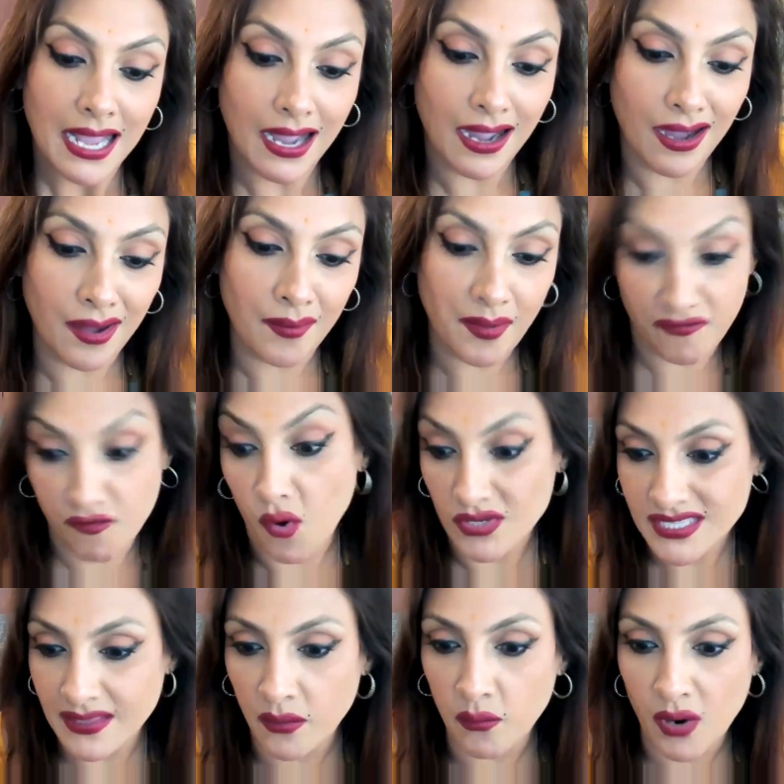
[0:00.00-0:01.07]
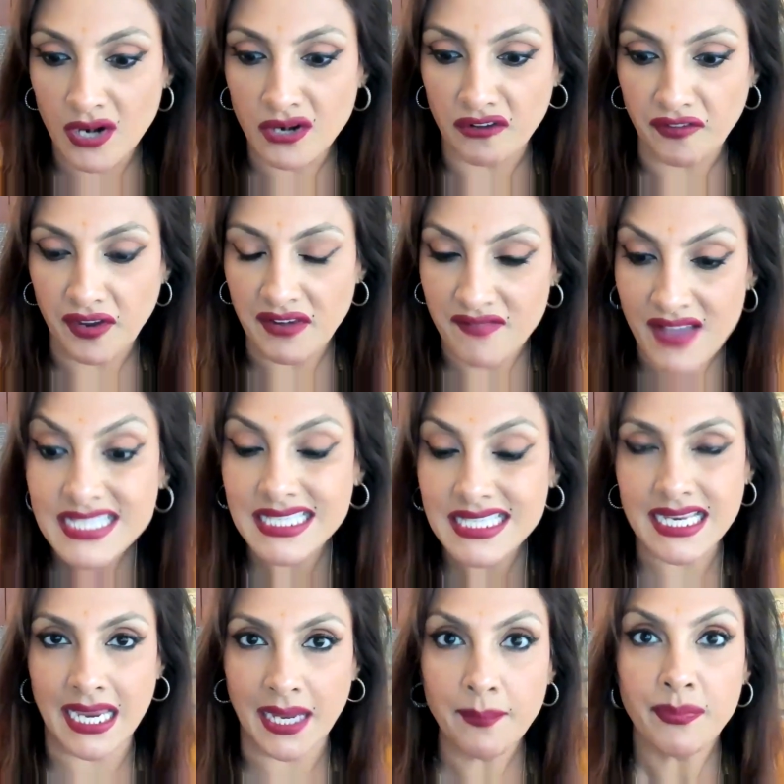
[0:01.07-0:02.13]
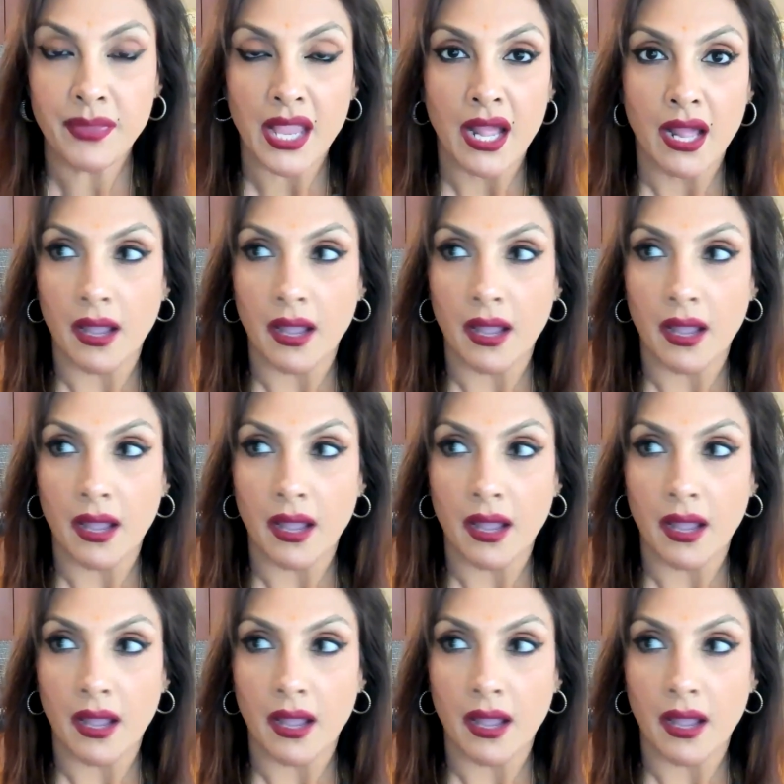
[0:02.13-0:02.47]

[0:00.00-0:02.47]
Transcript: of course, in the world of investing,